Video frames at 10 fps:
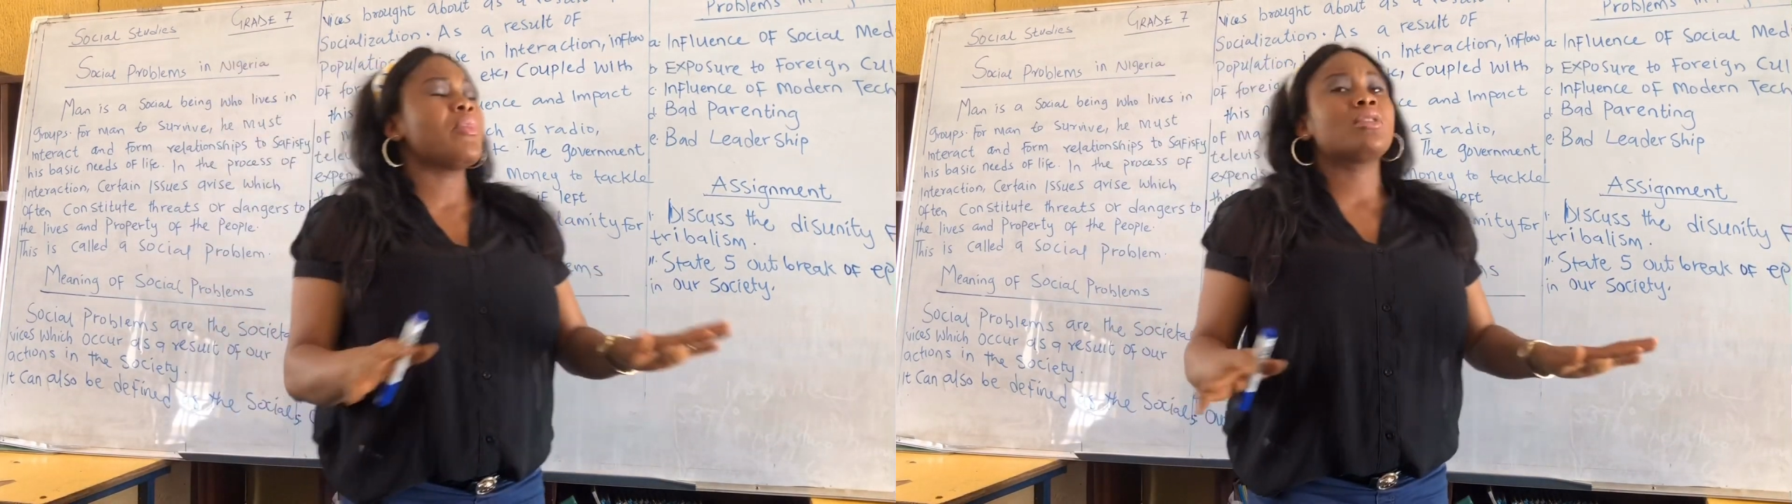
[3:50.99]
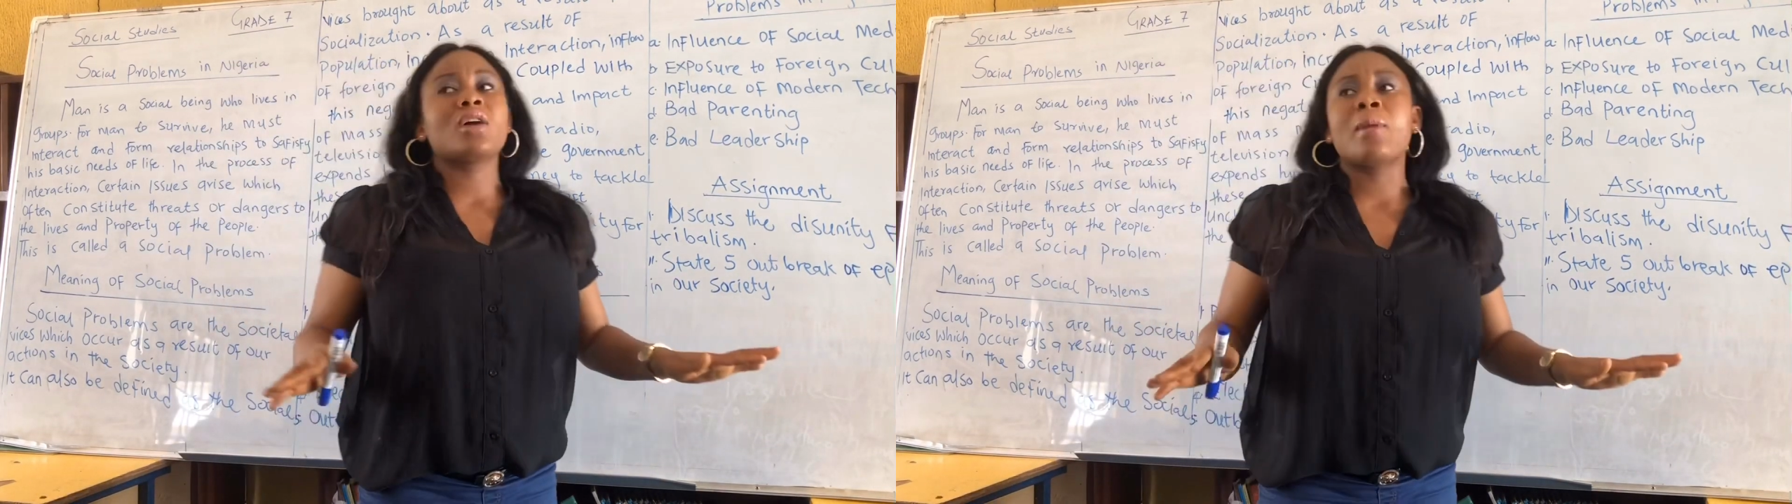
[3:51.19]

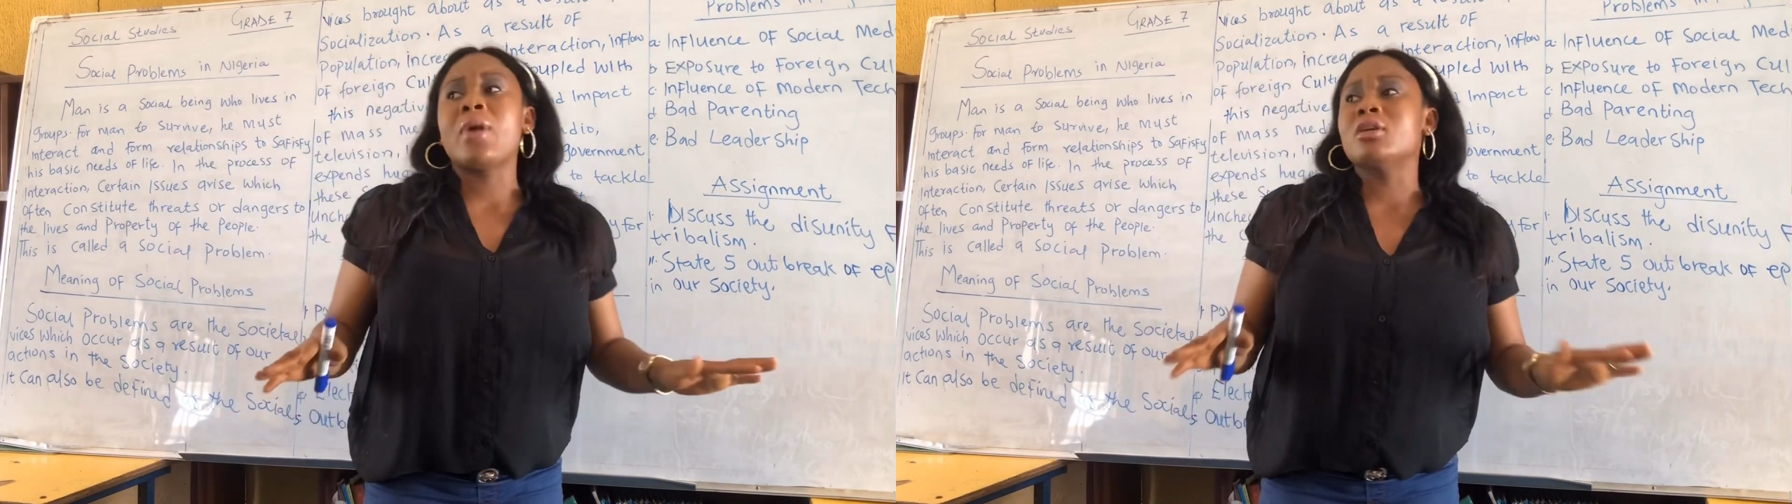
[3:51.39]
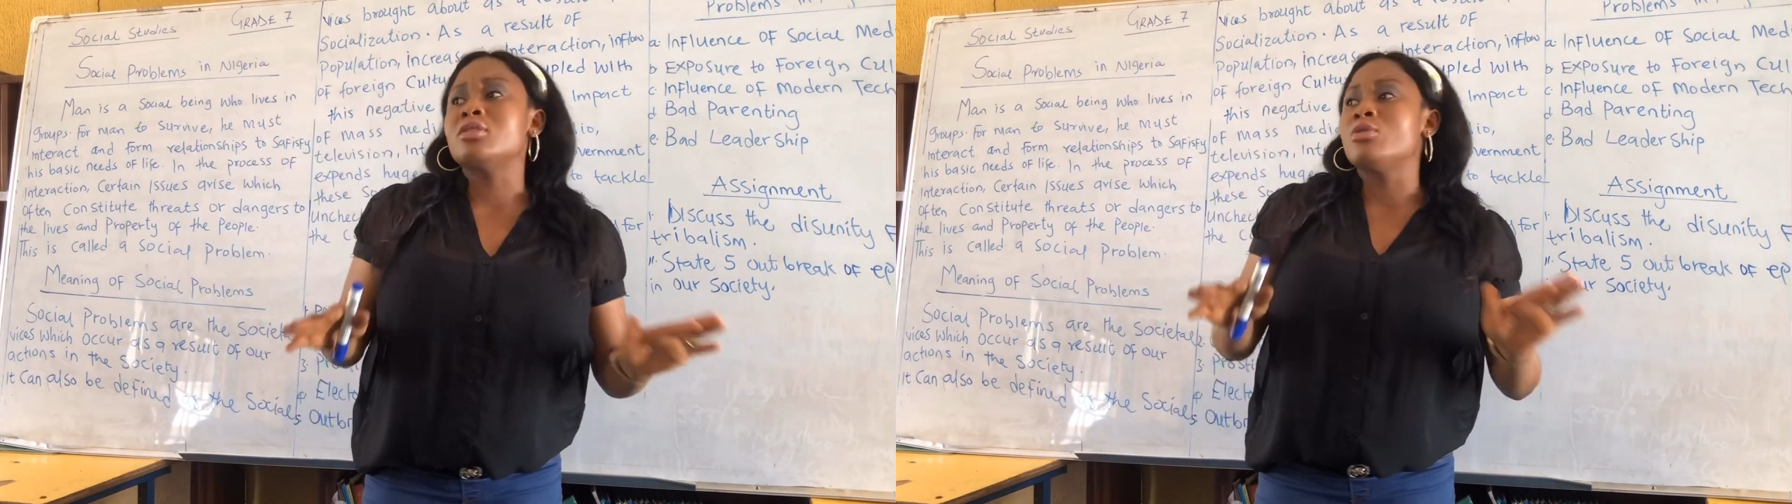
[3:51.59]
Talk
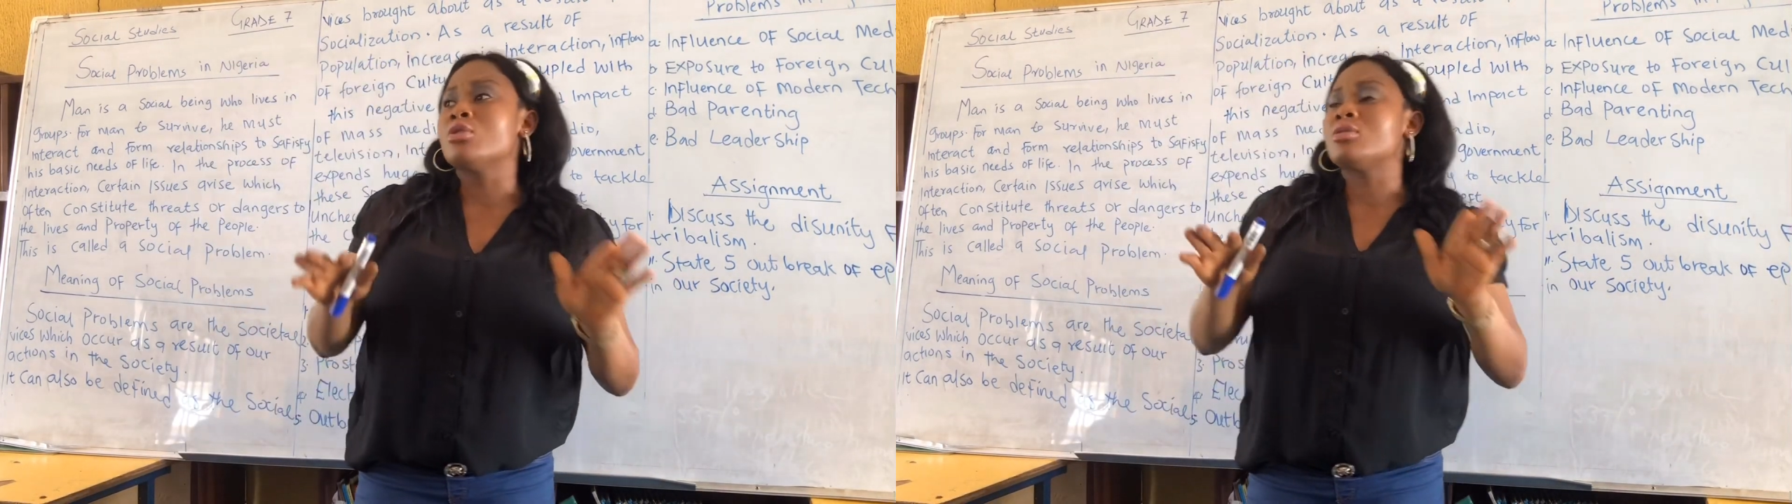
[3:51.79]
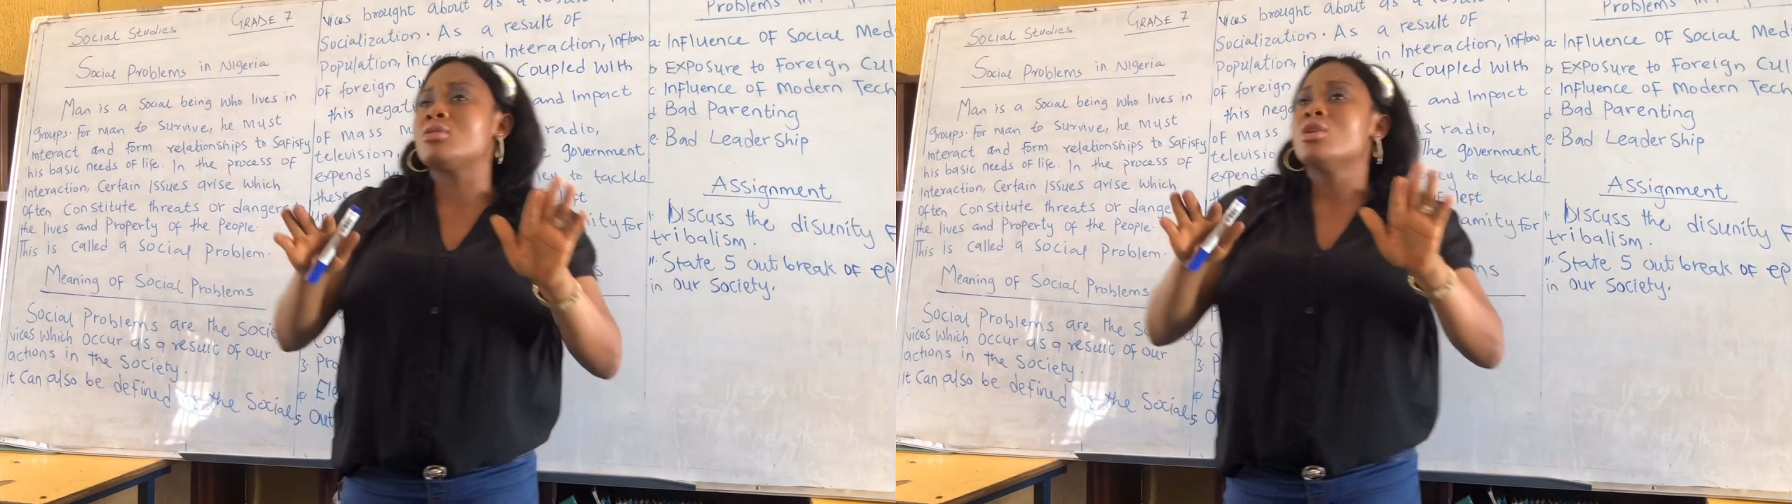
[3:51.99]
about
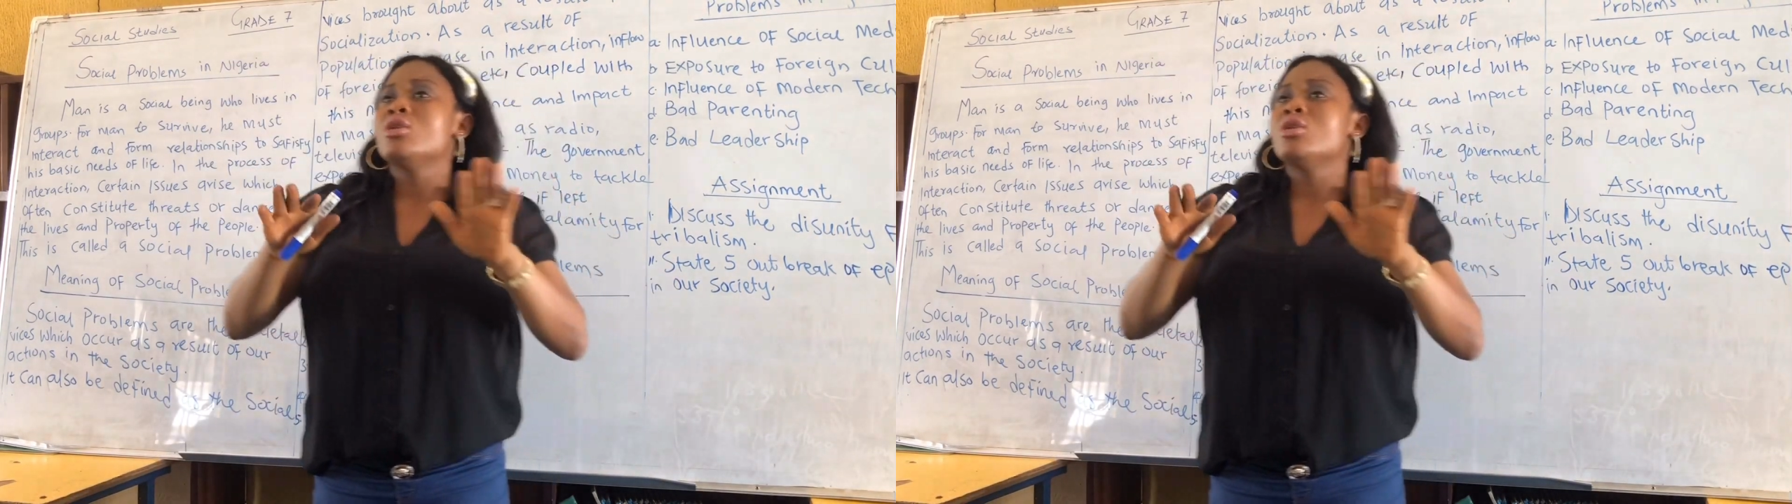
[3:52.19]
those